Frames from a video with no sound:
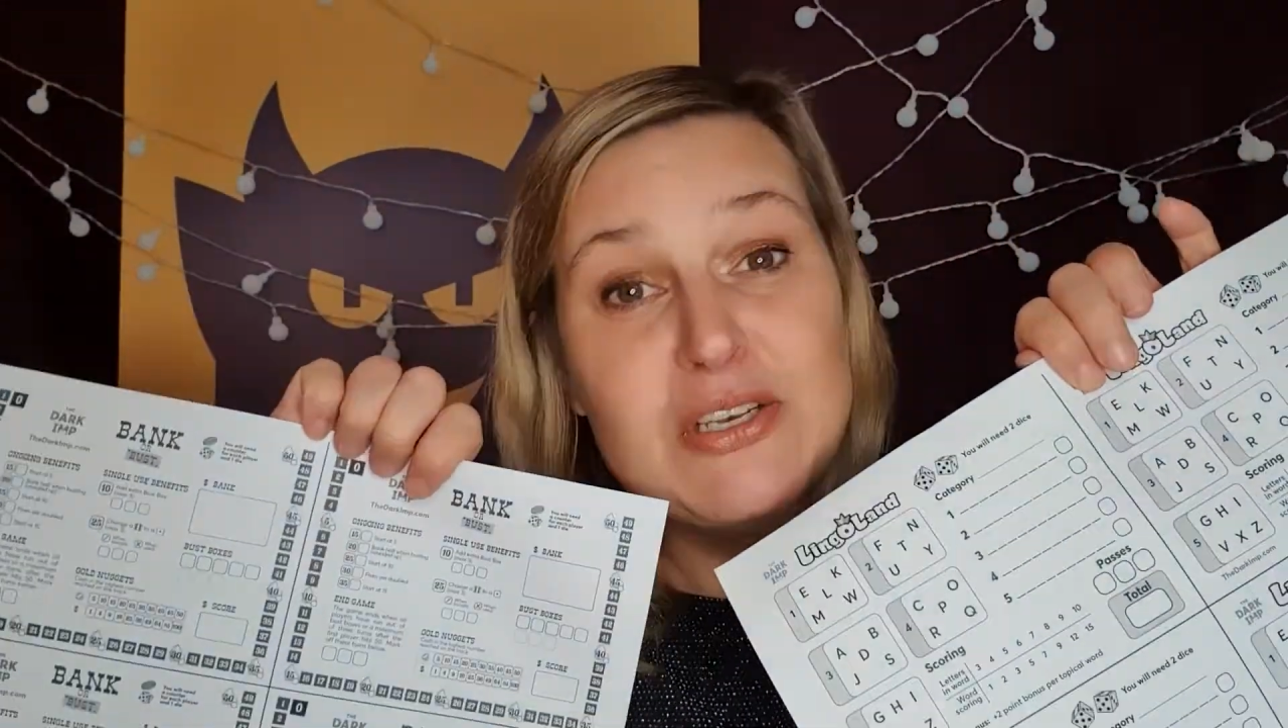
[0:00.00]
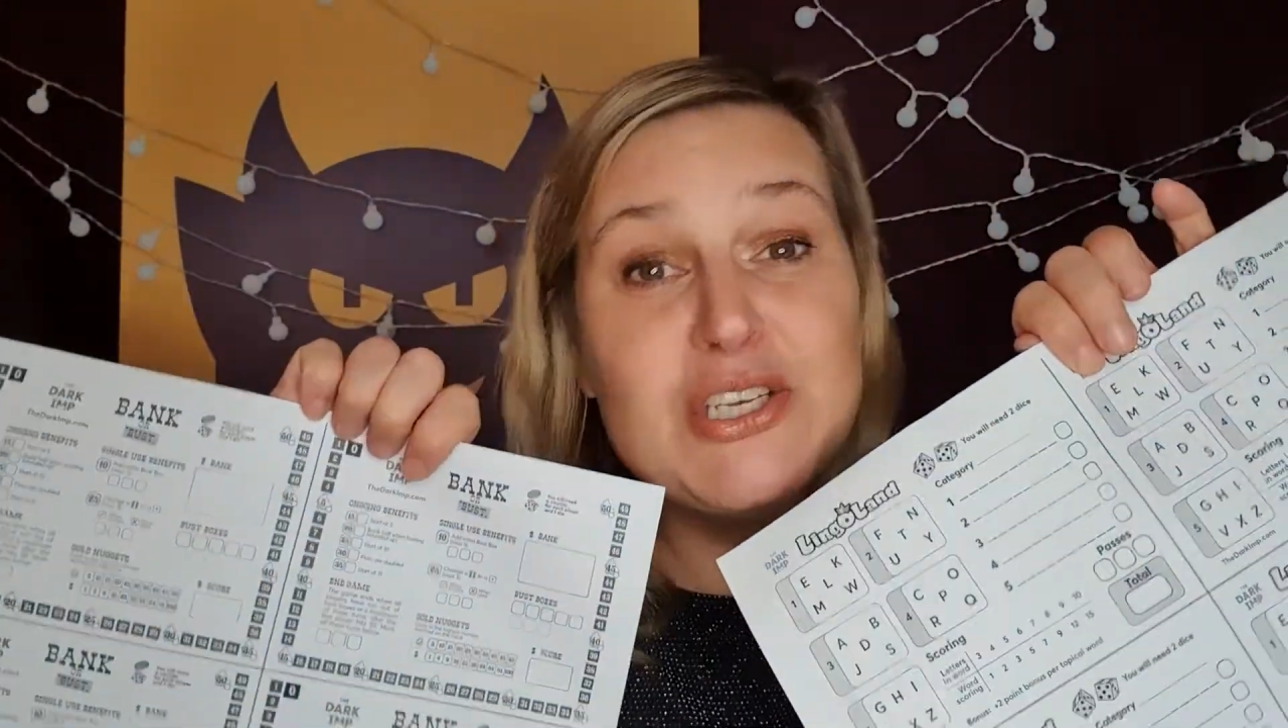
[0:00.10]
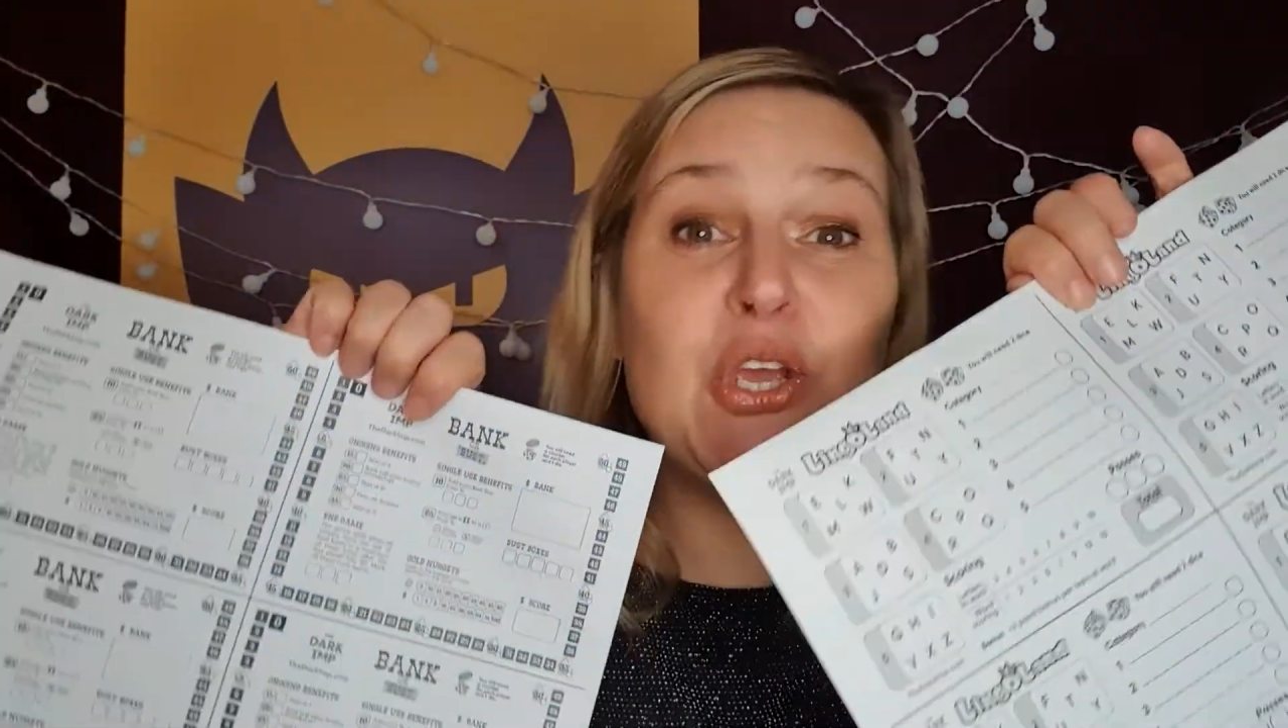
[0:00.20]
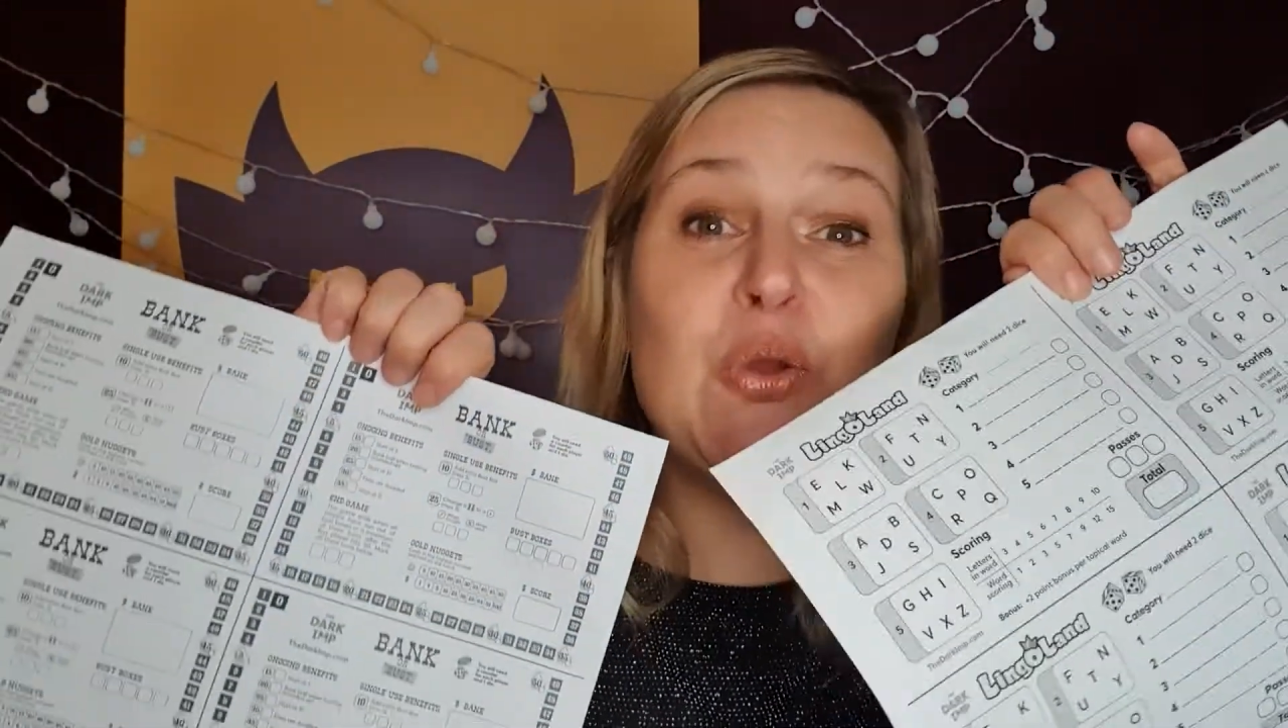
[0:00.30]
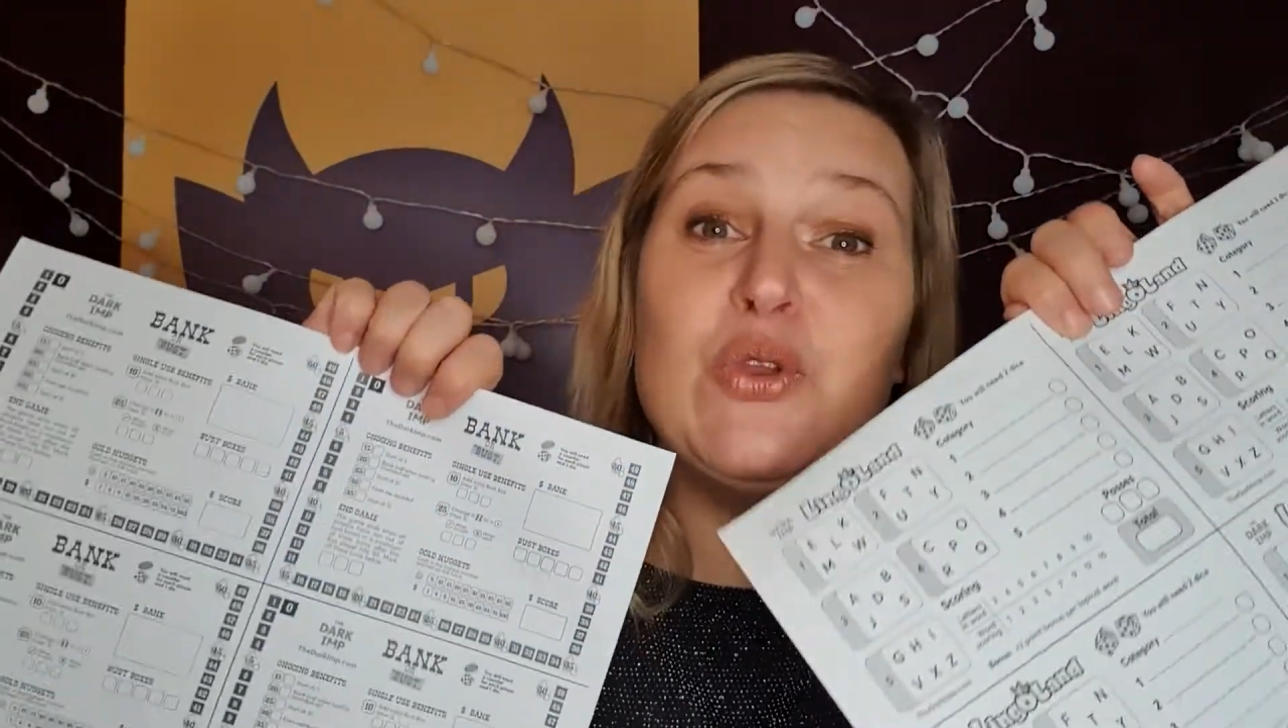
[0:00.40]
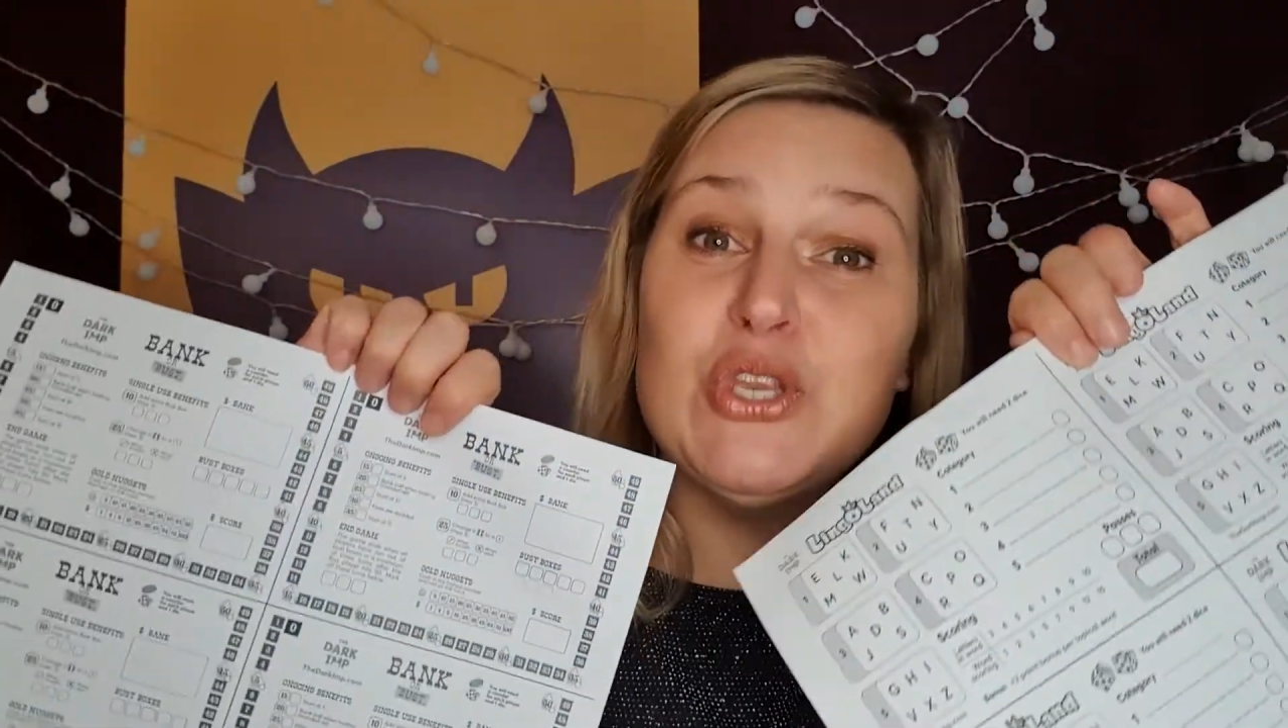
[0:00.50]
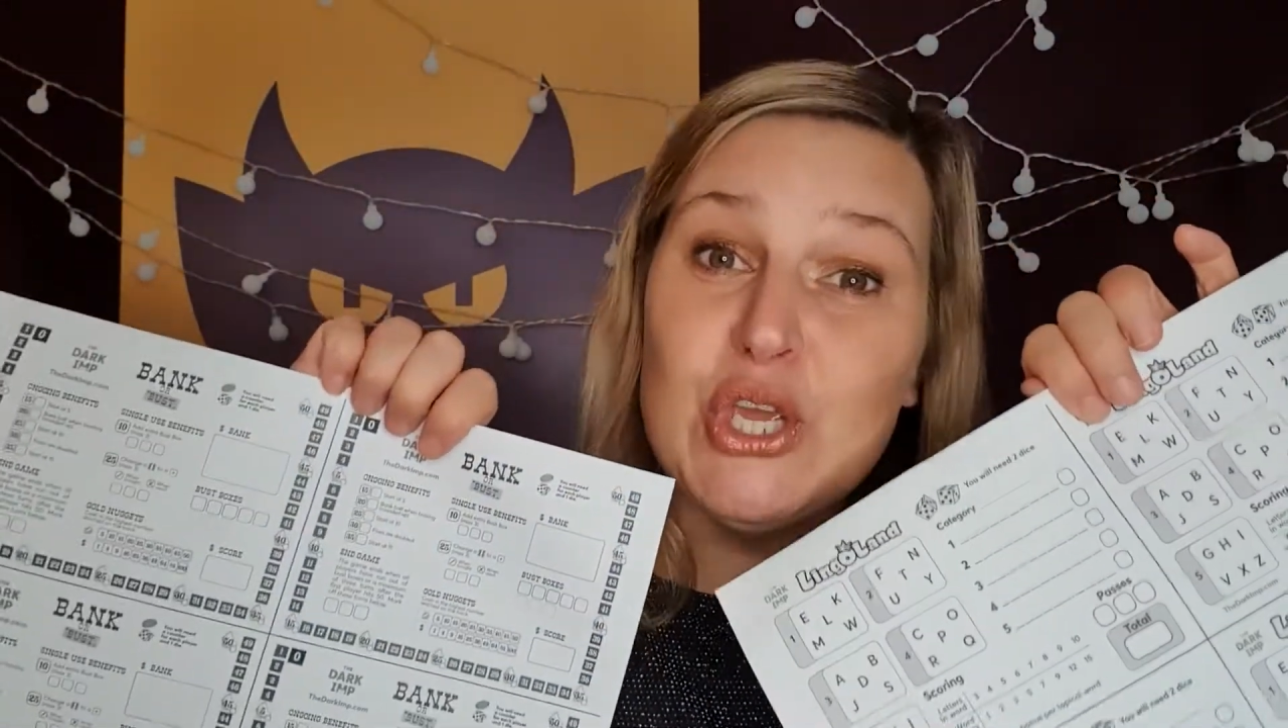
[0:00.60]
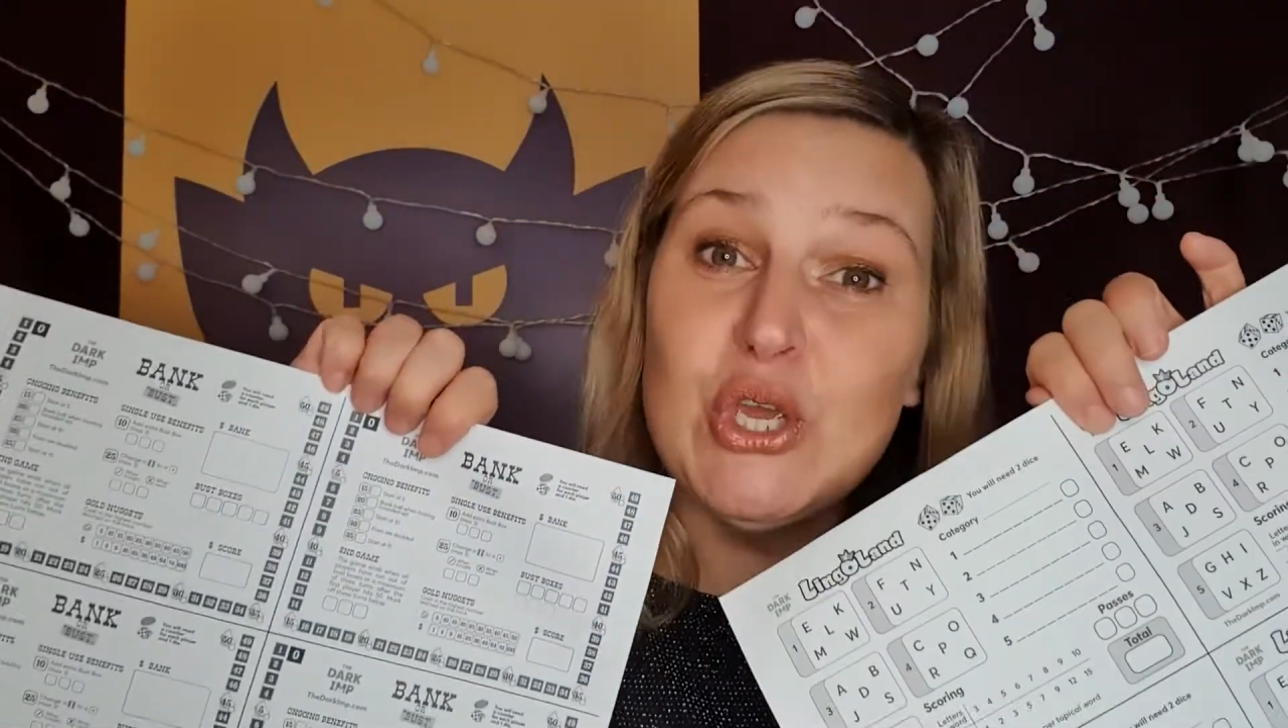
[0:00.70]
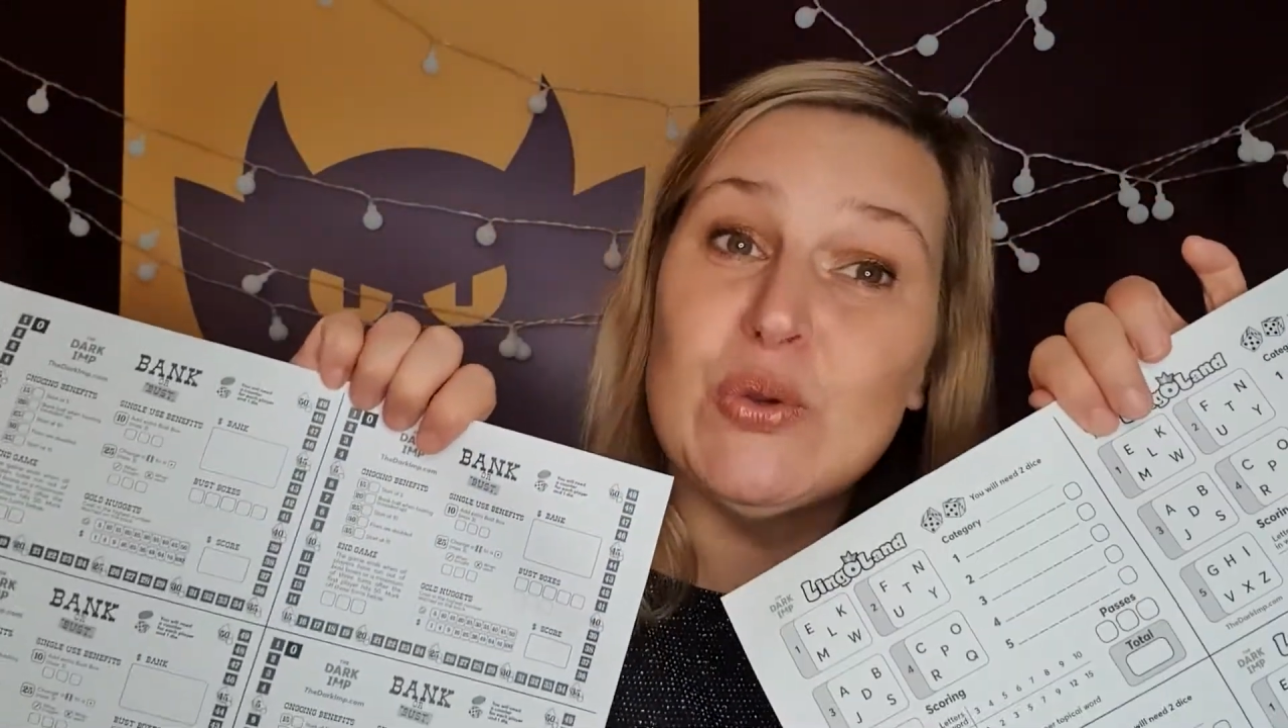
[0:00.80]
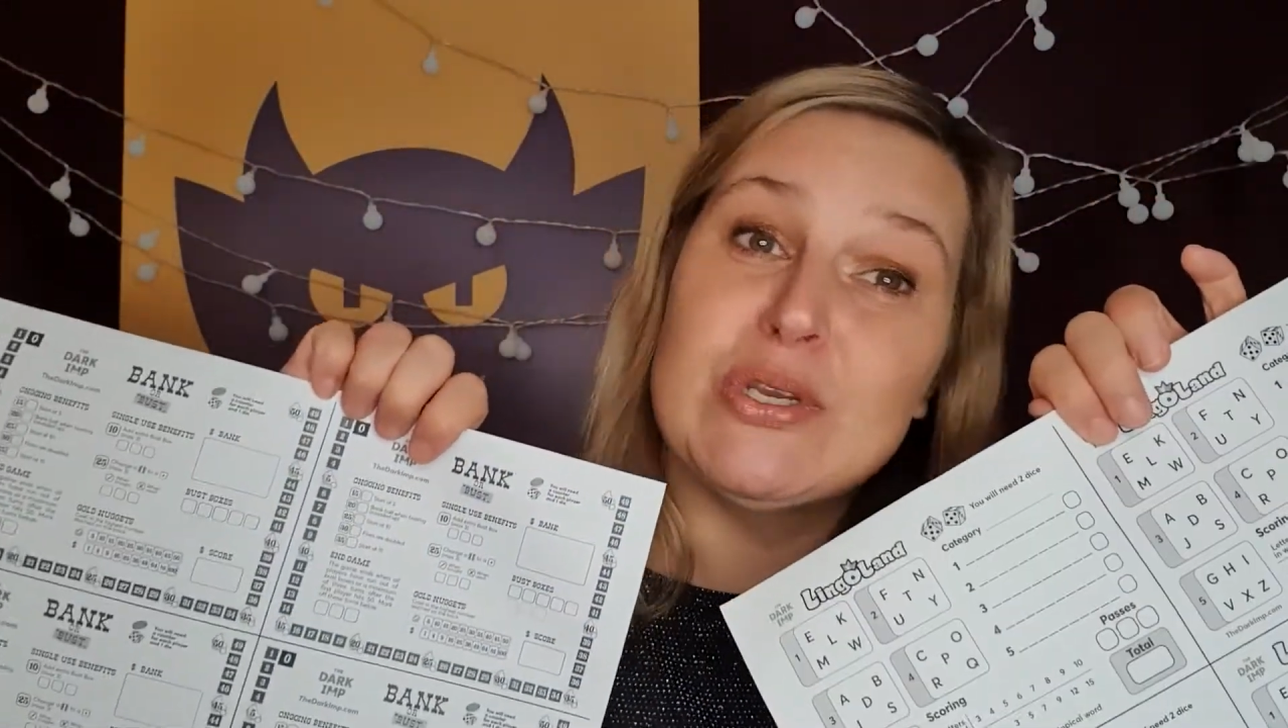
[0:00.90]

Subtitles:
2 new